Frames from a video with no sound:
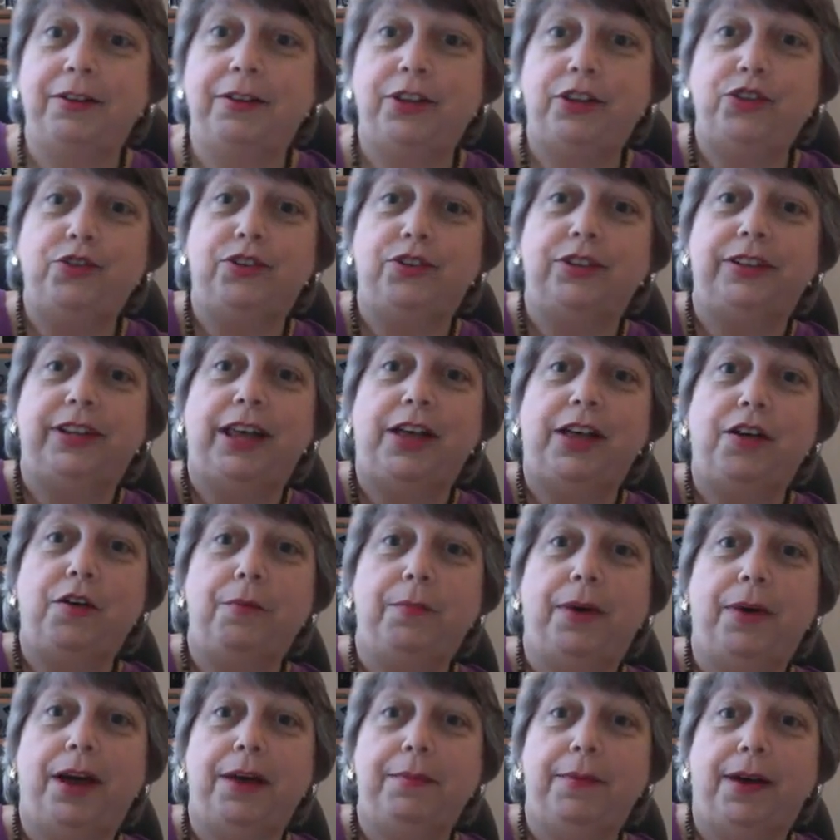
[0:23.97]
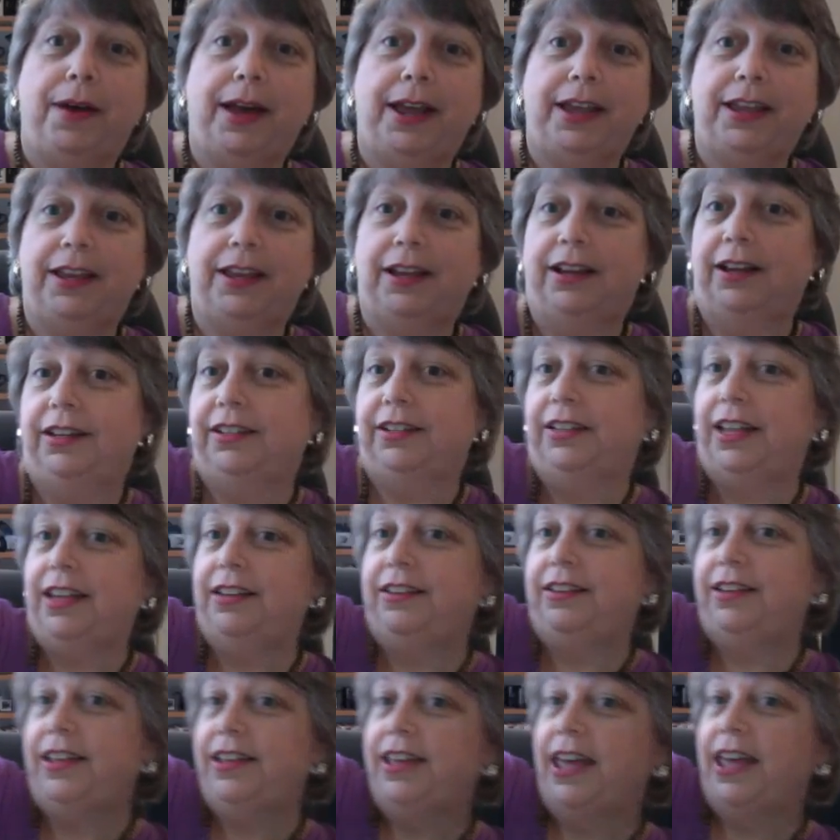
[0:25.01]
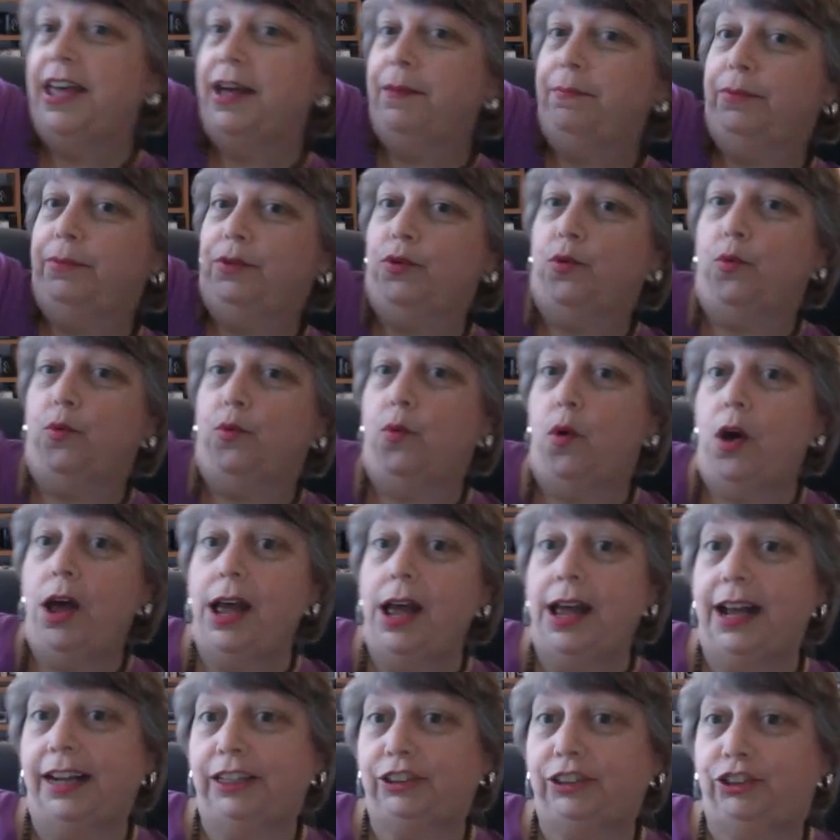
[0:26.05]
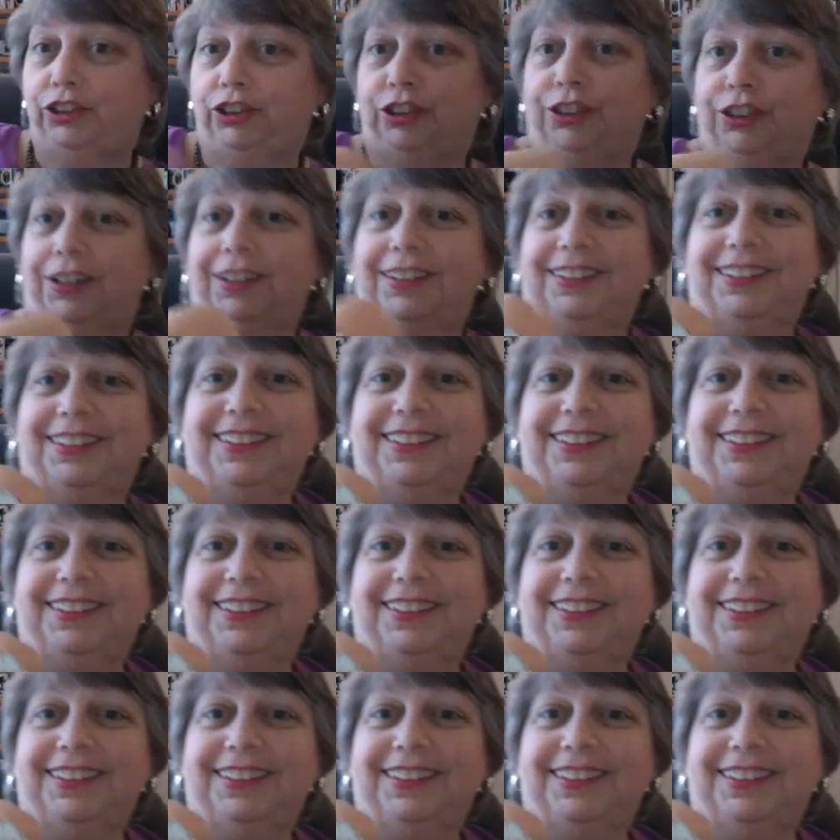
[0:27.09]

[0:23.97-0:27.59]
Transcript: you can tell by my Daisy Gamble watch